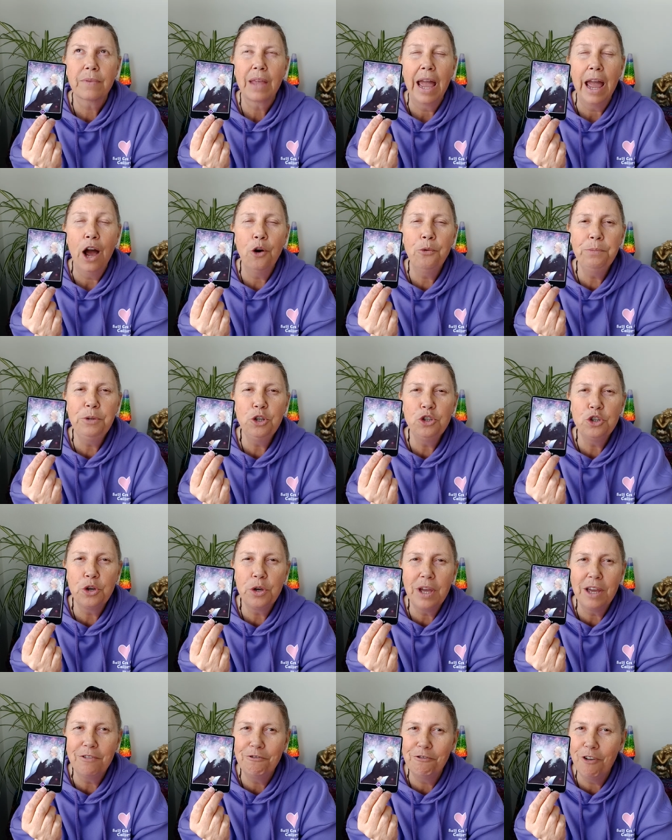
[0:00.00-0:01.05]
help you to
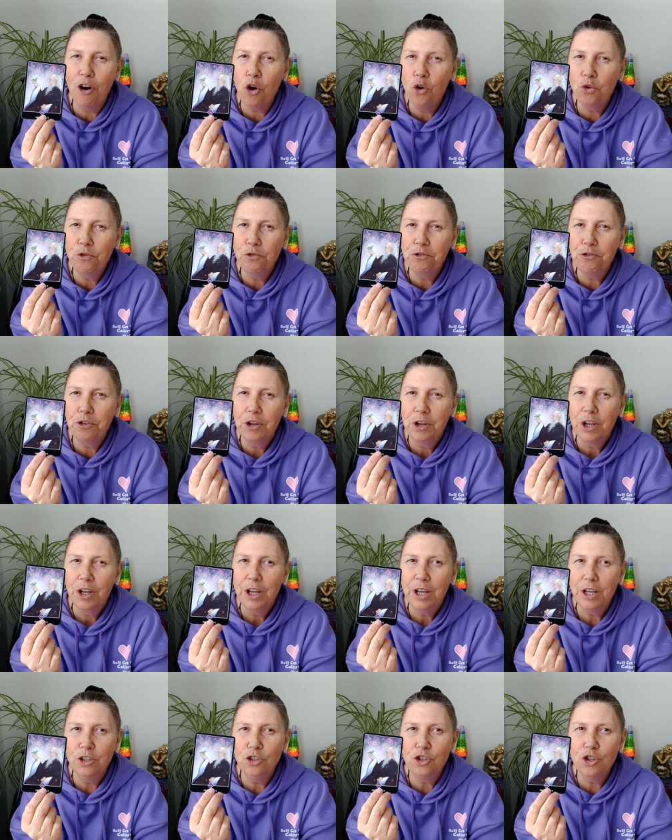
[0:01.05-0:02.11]
evolve
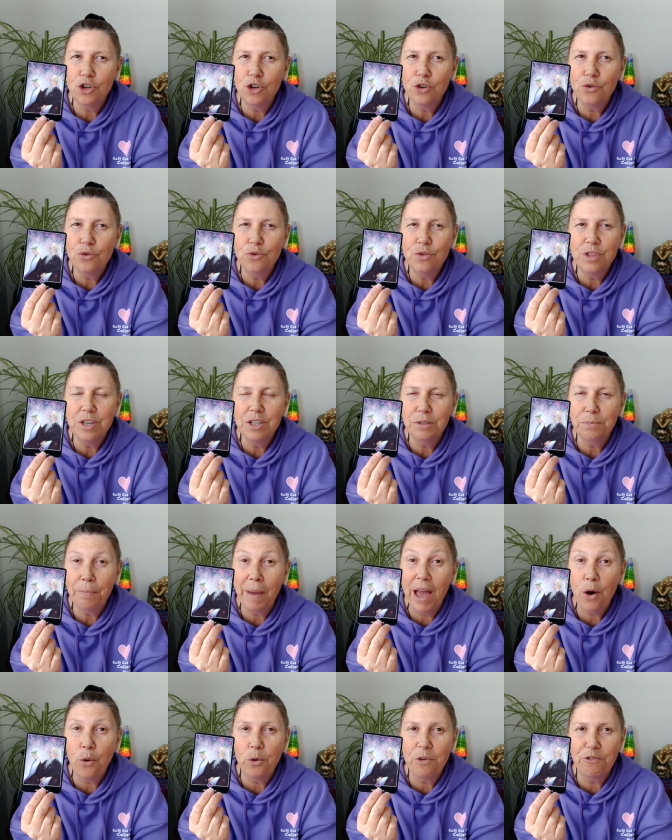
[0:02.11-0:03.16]
into this
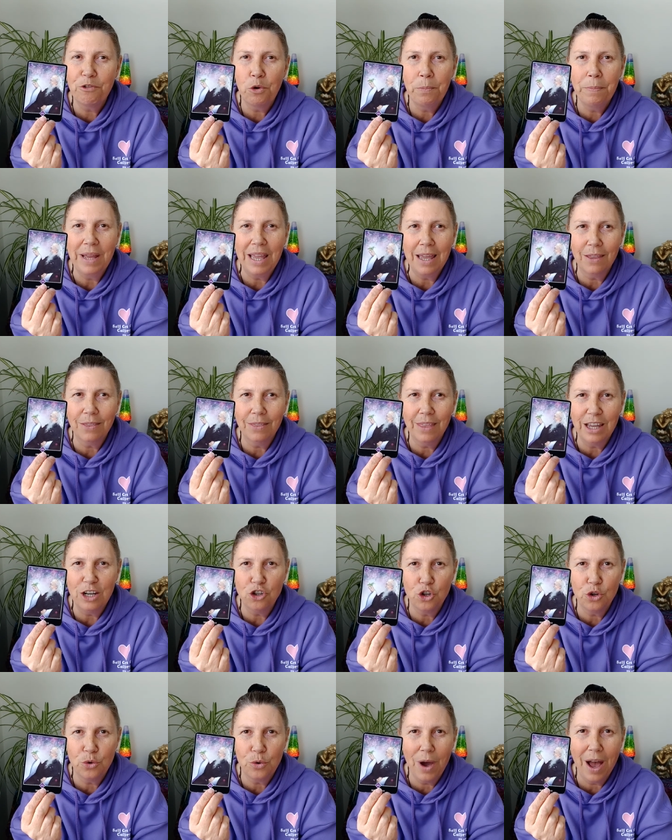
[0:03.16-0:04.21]
powerful being
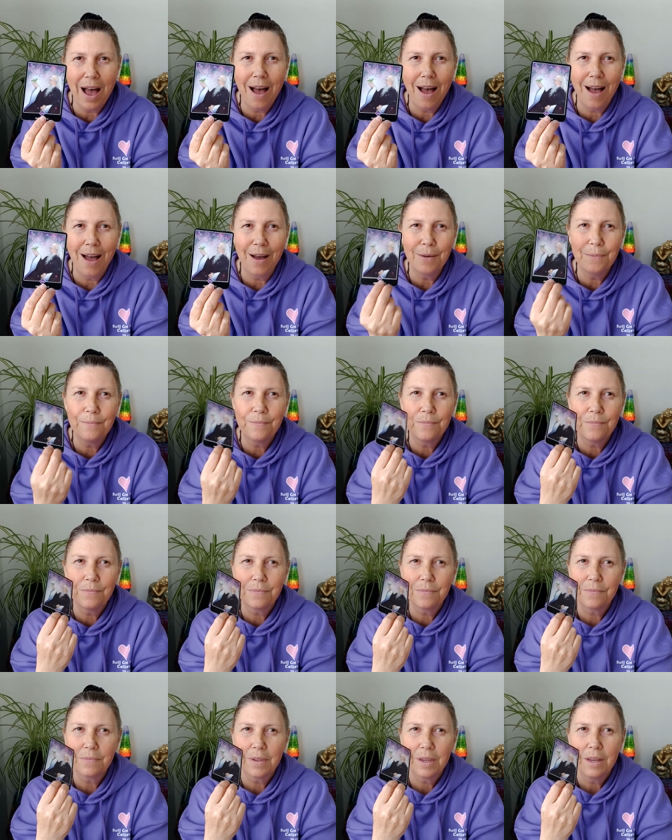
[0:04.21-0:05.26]
that you are.
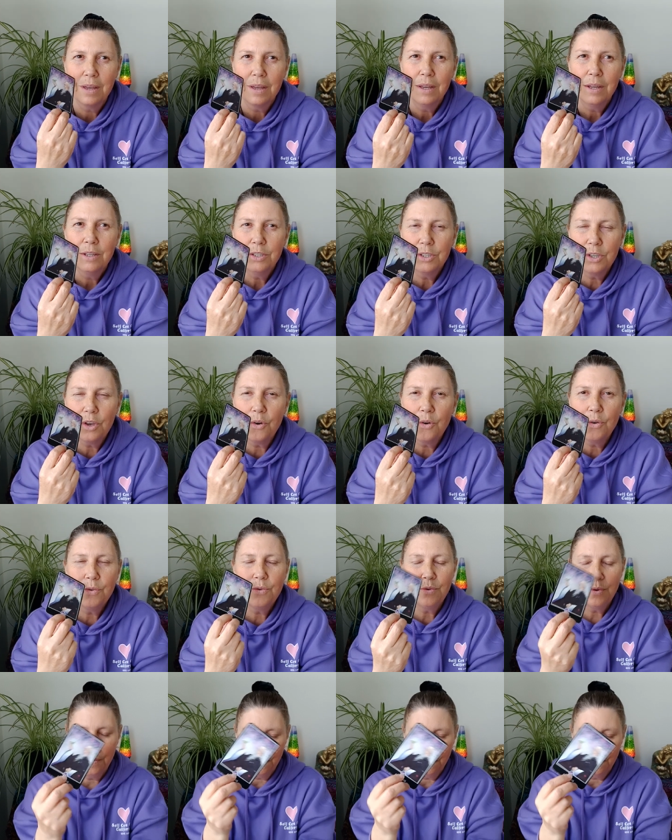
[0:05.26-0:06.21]
So